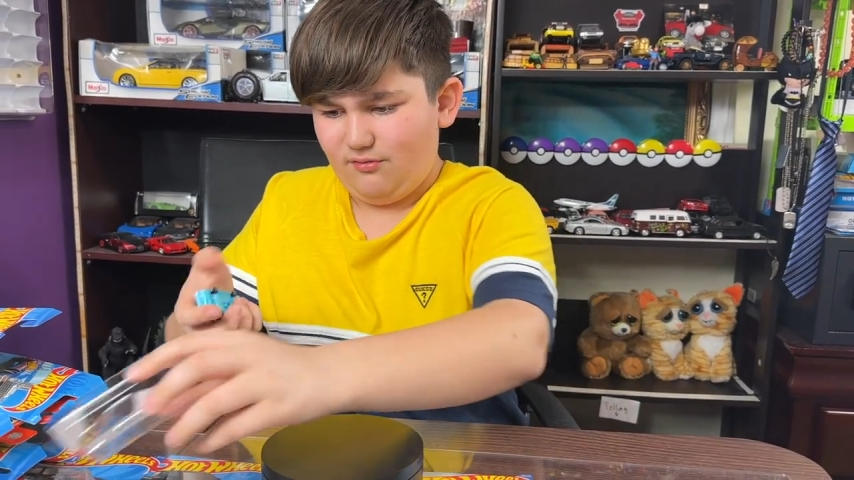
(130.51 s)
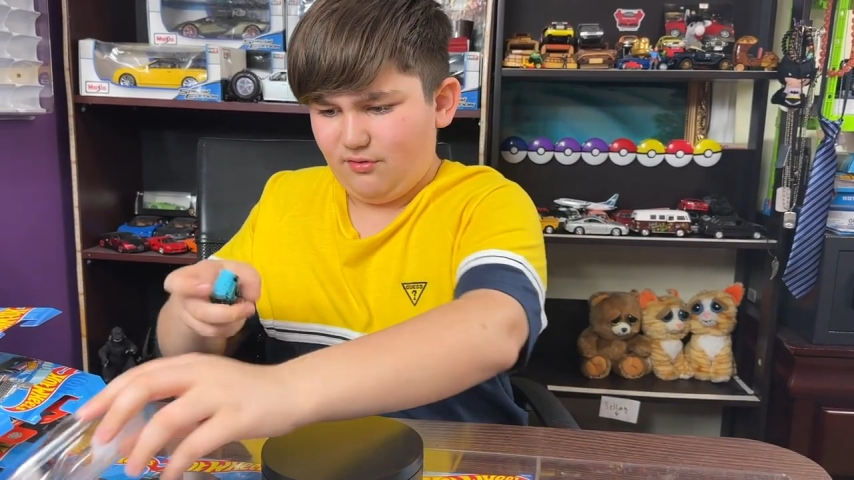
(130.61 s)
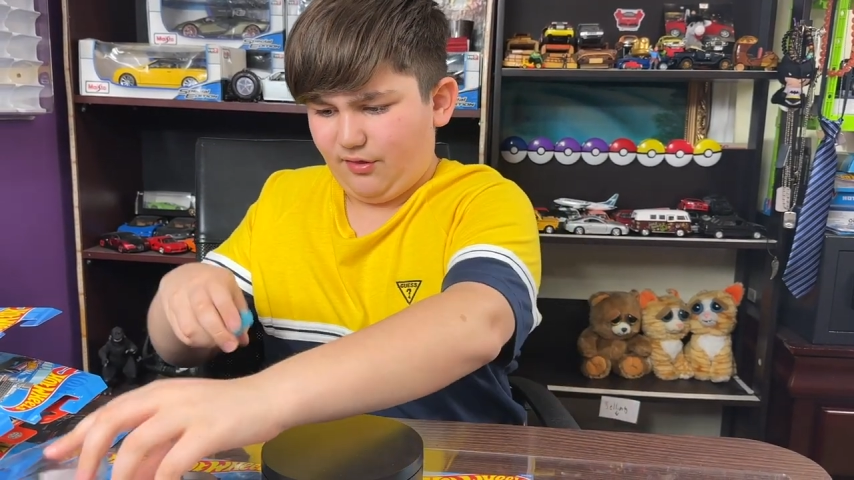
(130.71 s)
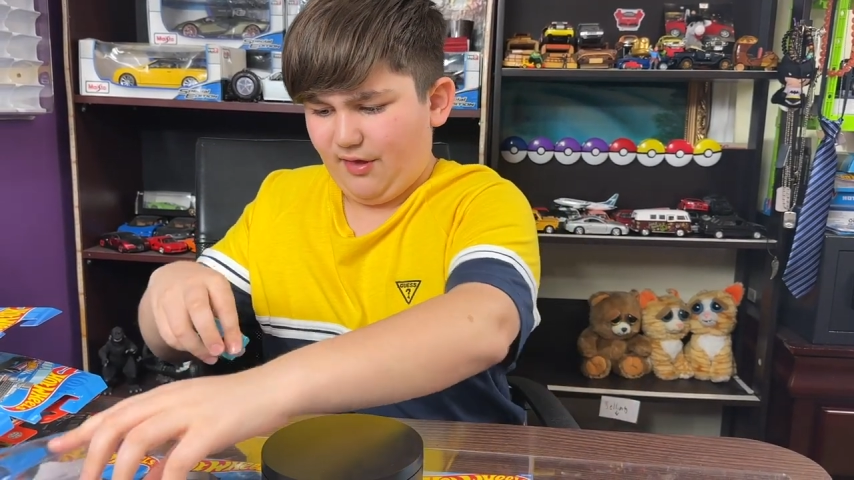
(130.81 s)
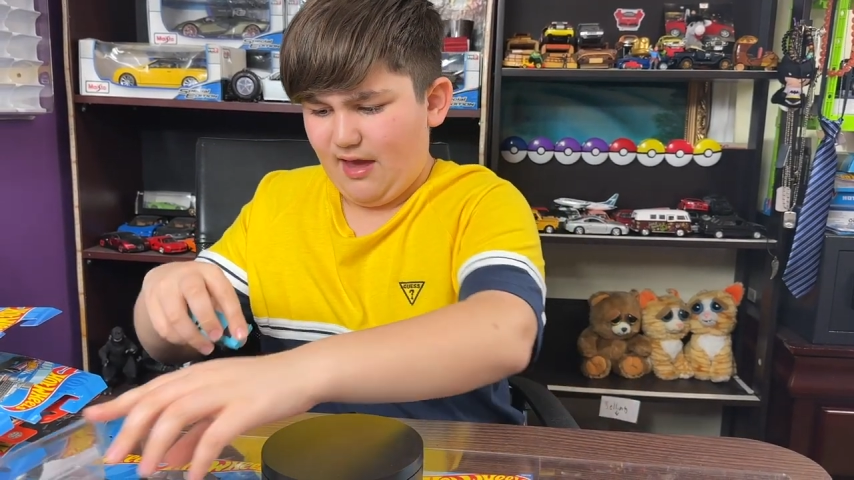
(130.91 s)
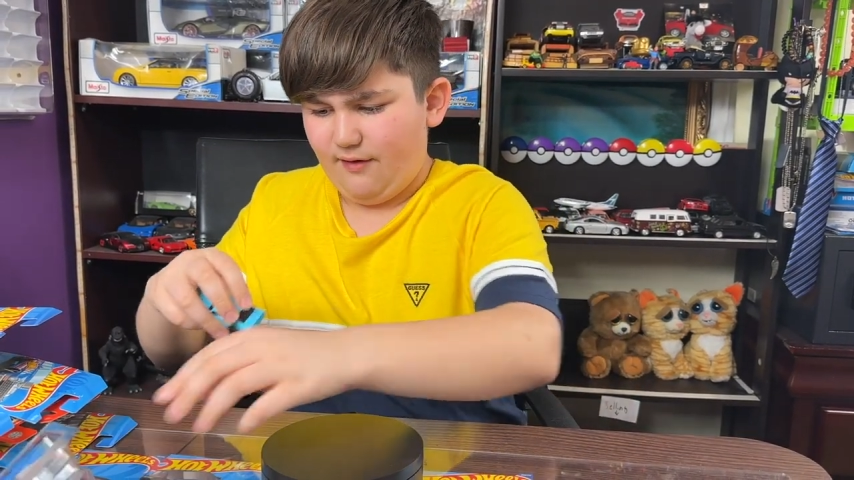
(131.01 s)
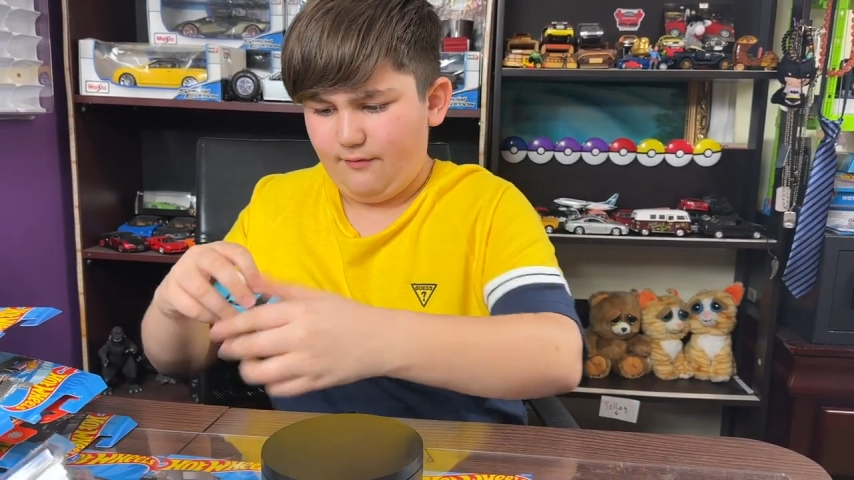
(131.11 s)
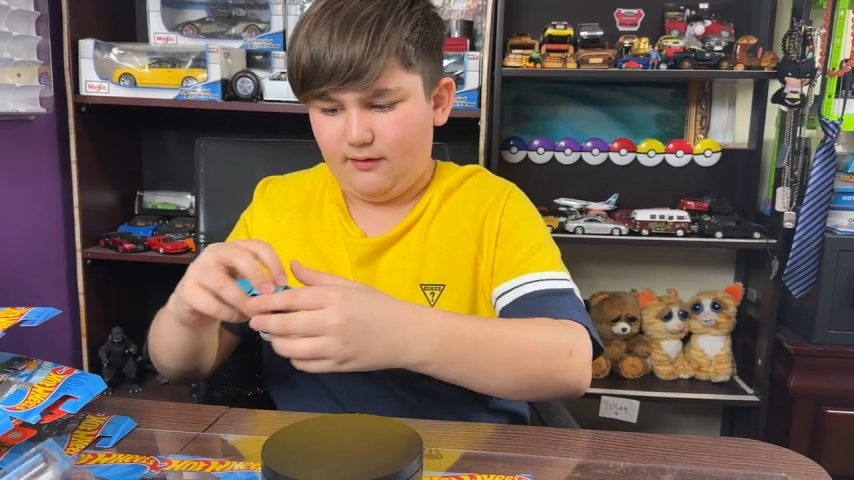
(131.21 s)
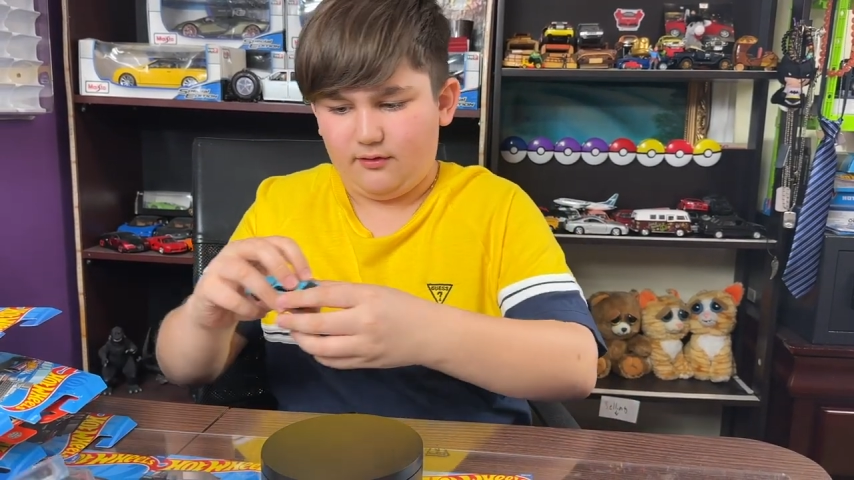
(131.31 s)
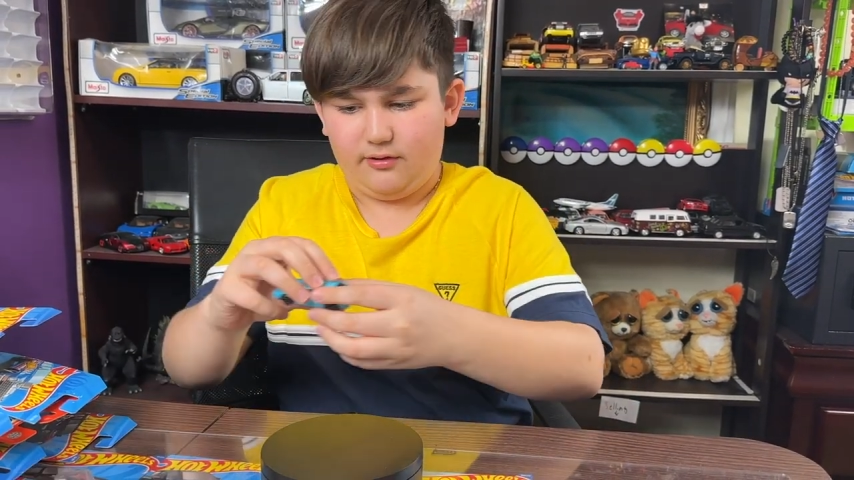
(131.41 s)
Oh, it's
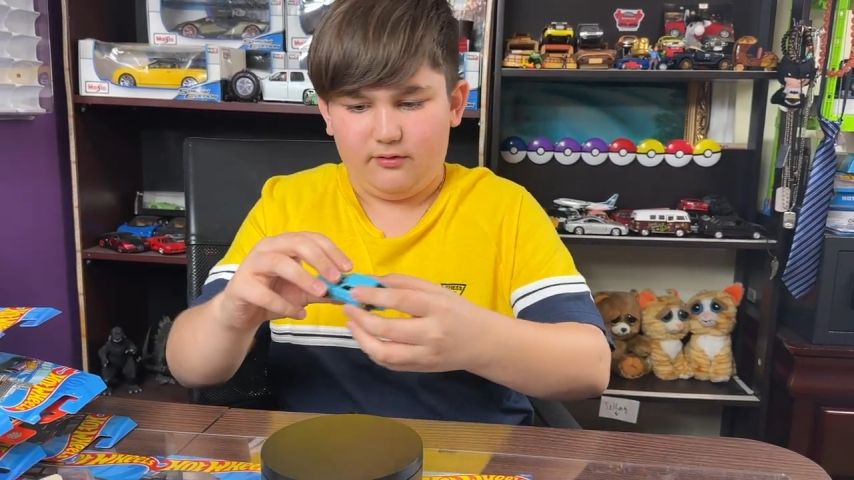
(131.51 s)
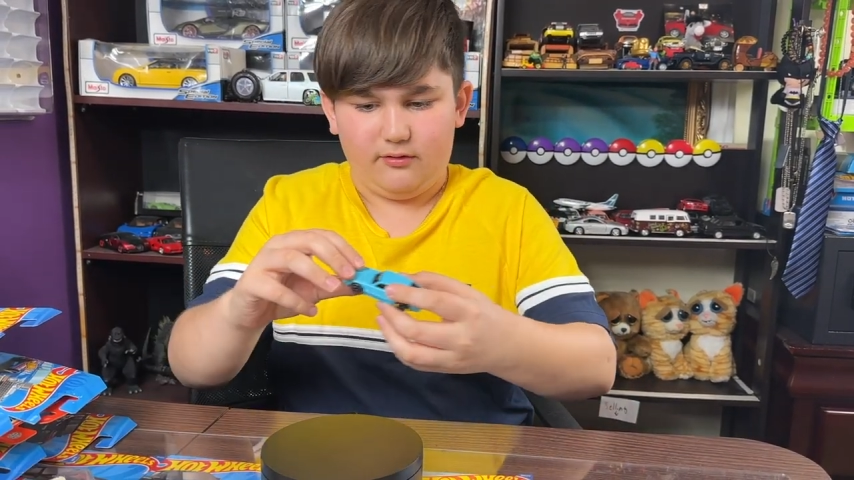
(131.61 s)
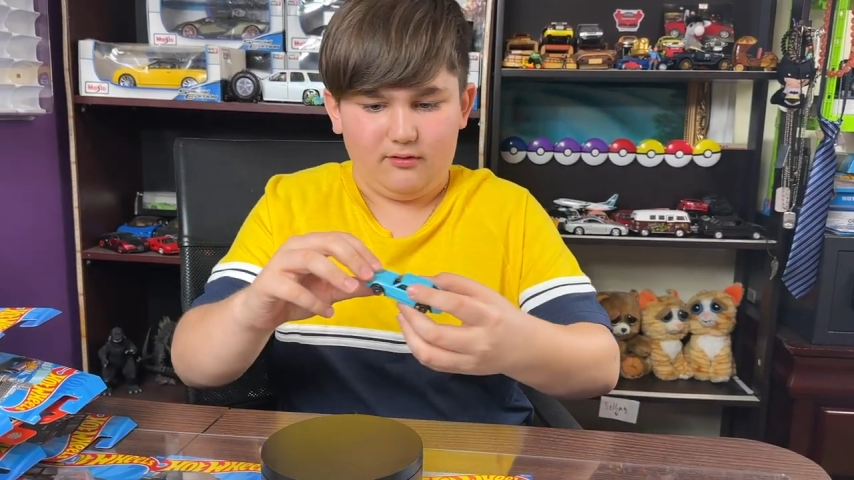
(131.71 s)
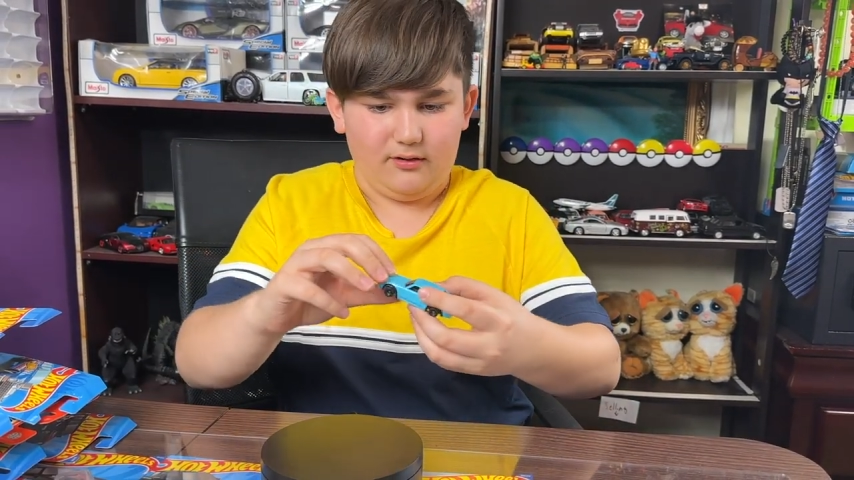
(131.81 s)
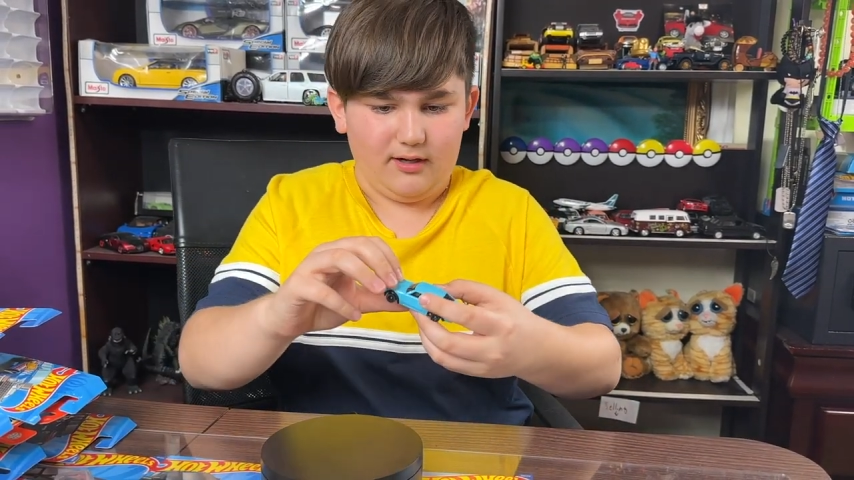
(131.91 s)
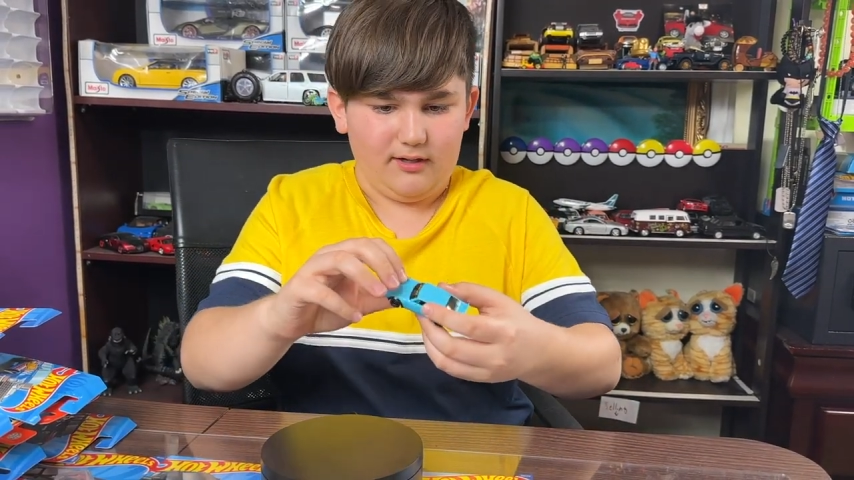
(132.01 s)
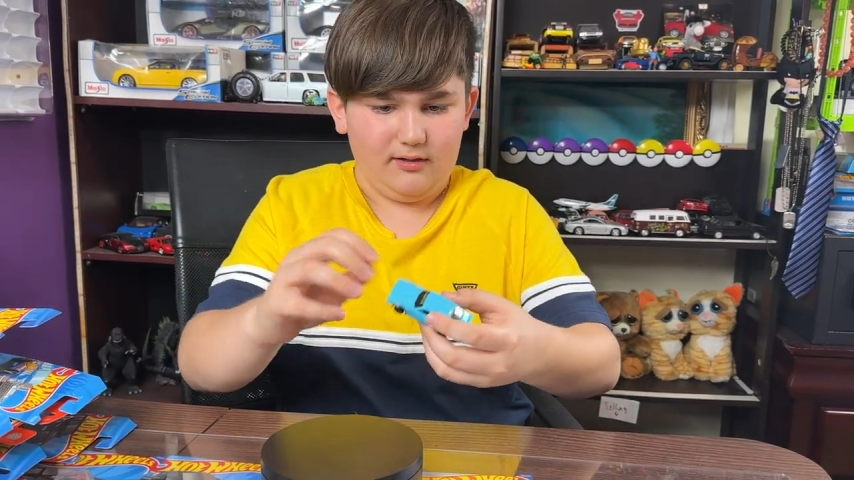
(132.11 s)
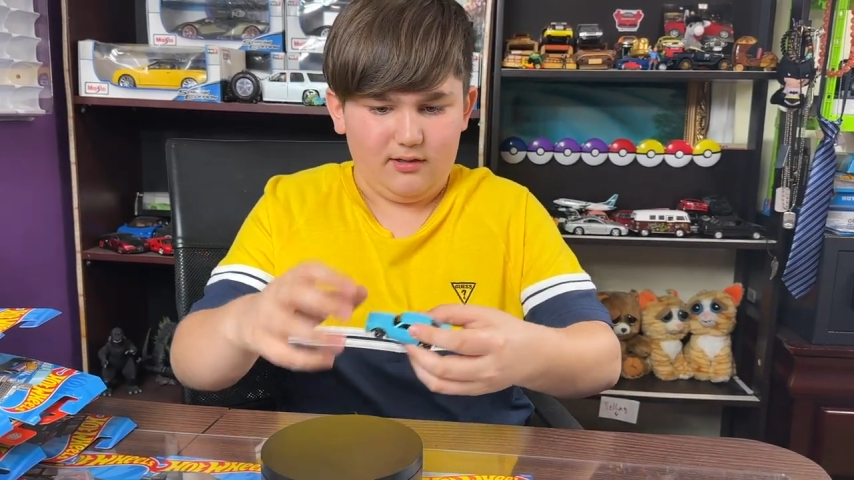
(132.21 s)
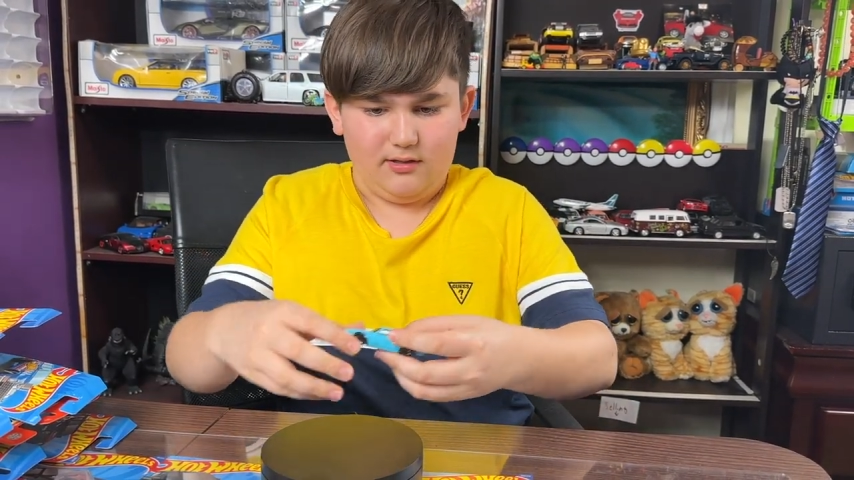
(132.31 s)
heavy too, alright.